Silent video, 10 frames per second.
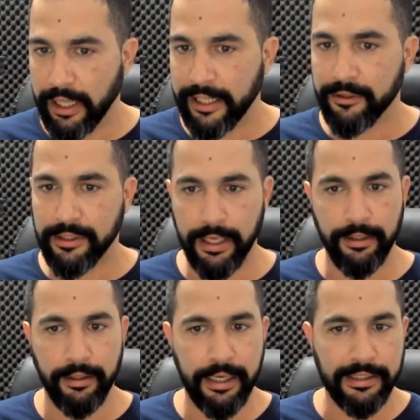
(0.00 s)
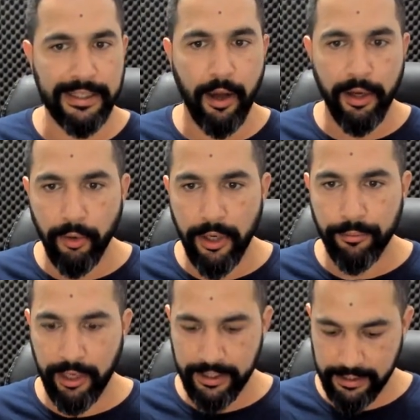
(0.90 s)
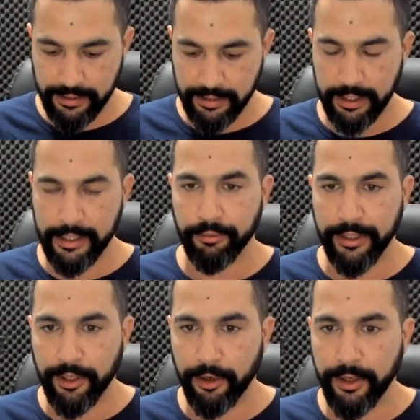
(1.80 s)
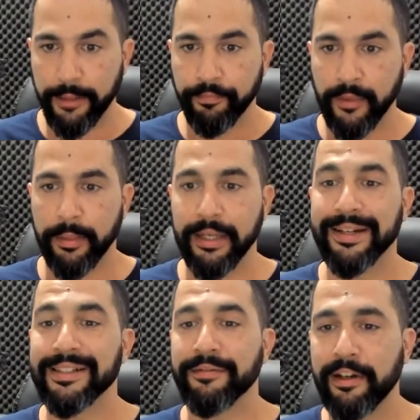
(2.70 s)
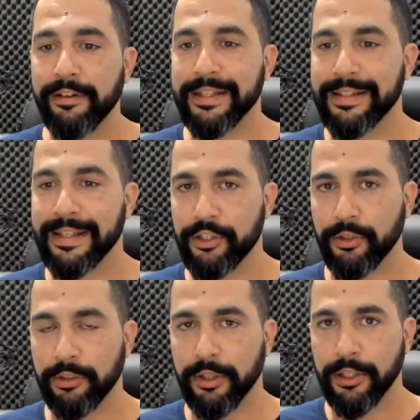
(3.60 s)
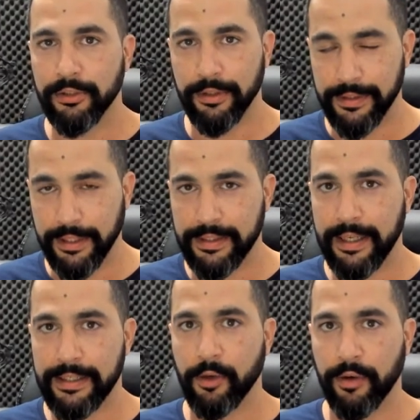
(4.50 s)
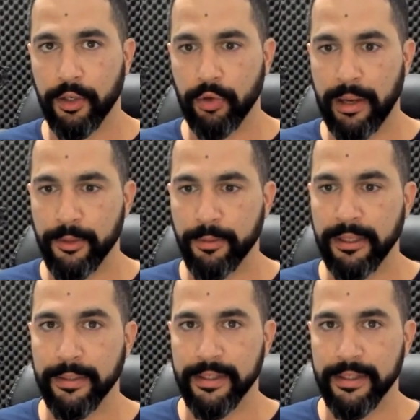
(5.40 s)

like you said, it is an ongoing process, it is recurring, but it is very essential to the success of our dropshipping